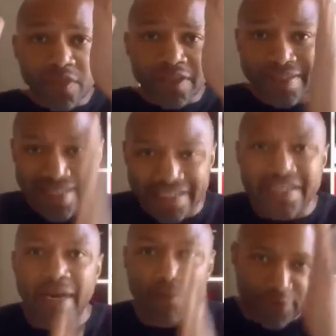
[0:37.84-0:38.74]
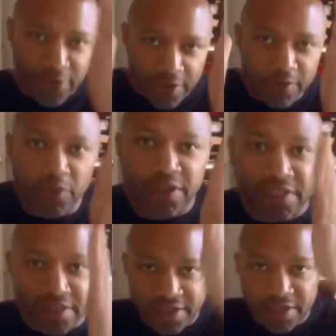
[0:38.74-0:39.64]
discomfort, which
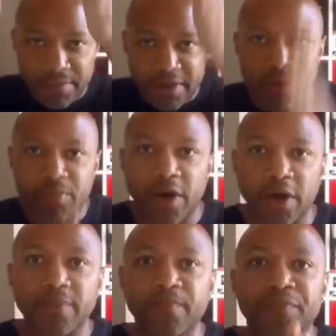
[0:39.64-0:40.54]
is the middle part.